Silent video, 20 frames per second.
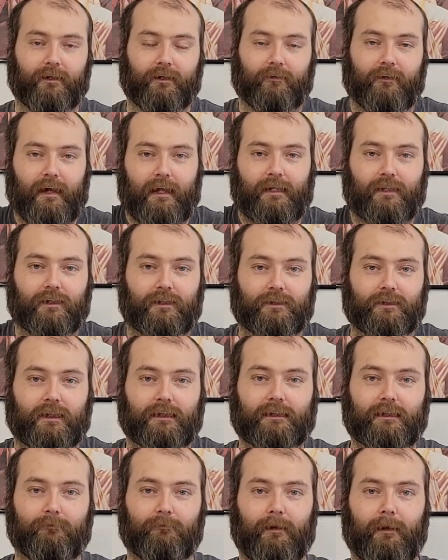And that is
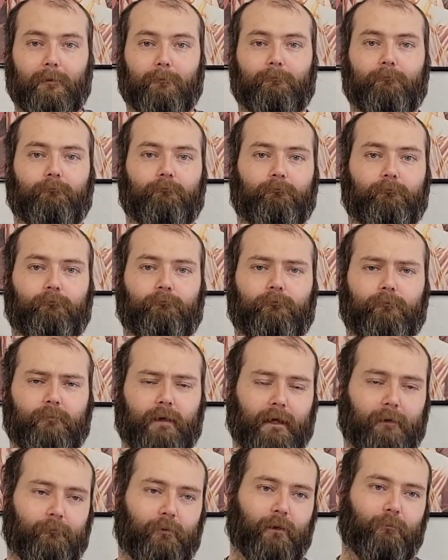just to
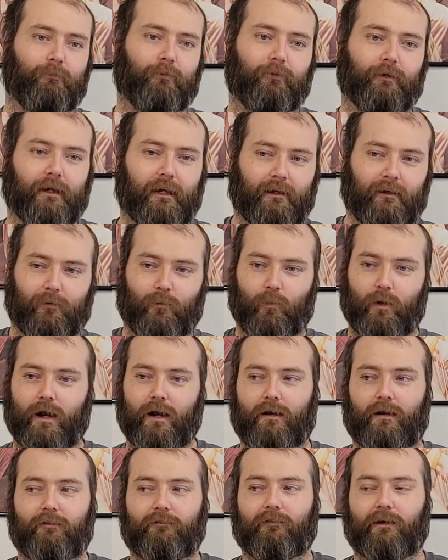make people get
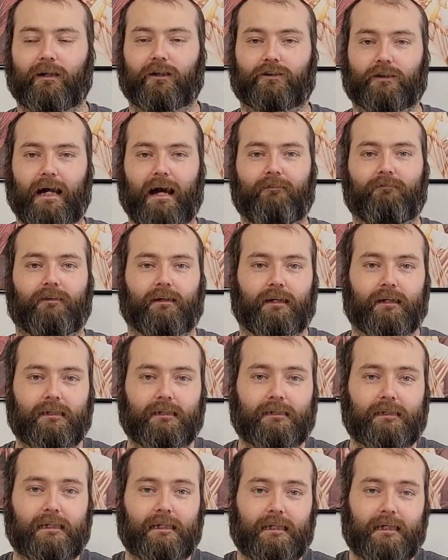aware of what draft
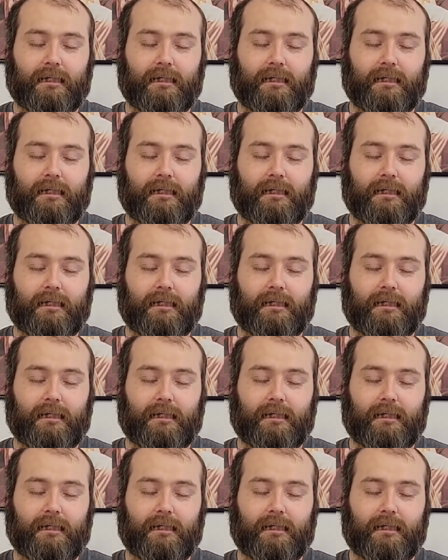is.